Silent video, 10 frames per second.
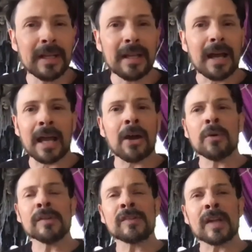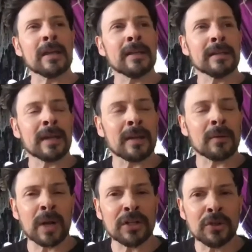I always when
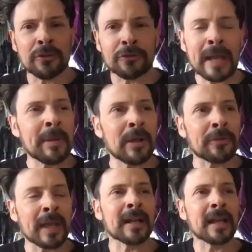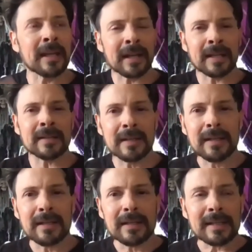I do the fan mail thing, and I
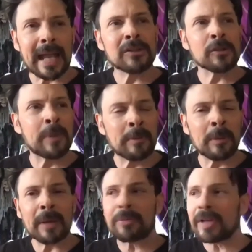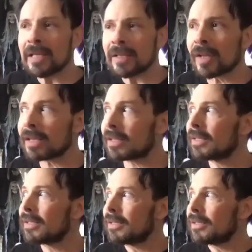counsel people, I'm like, please, like,
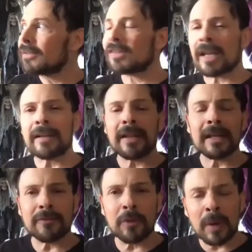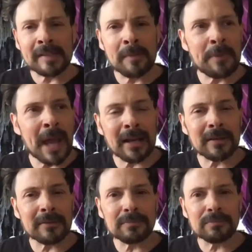send, like, if you want something back
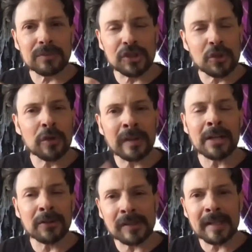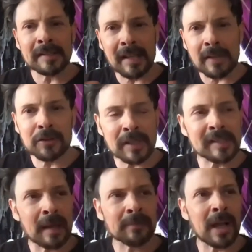sooner than later, send a self-addressed
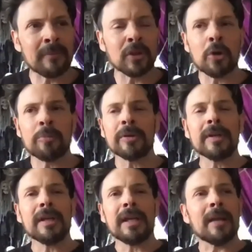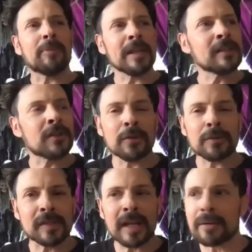stamped envelope, and please don't
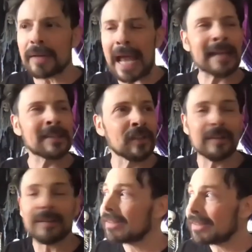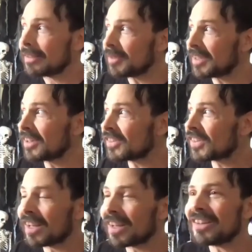send acid, because I